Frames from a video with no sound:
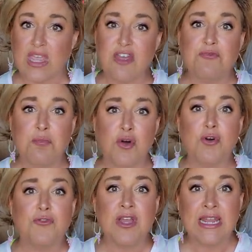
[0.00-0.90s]
if
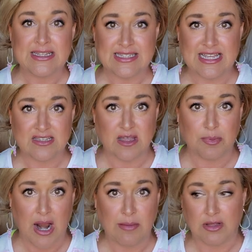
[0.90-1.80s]
poofiness is
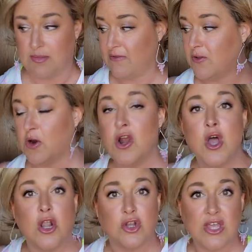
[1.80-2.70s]
the problem, if you're
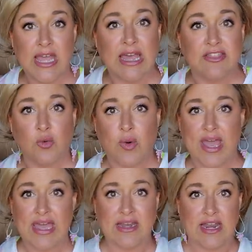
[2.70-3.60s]
looking at the
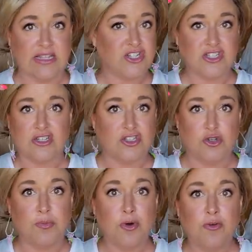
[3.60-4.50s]
wig and it just looks
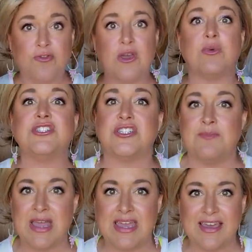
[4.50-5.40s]
too poofy, which
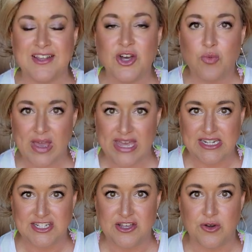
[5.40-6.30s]
is making it look
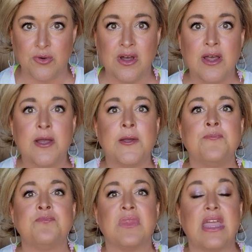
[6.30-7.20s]
wiggy to you,
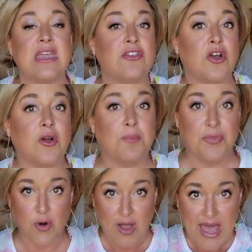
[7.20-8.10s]
either
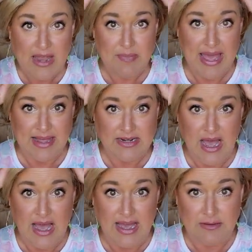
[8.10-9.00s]
throw a headband
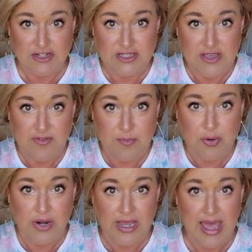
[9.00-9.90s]
on, just even
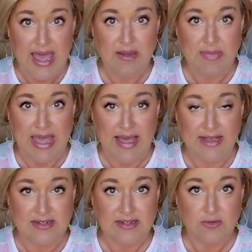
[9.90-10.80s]
putting a
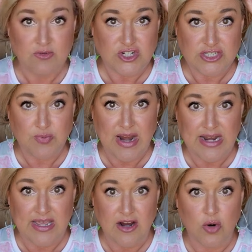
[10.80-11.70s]
headband just
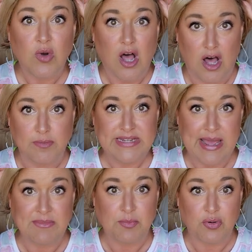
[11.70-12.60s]
right here will help
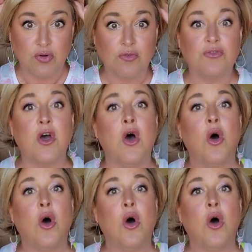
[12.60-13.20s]
tame the poof,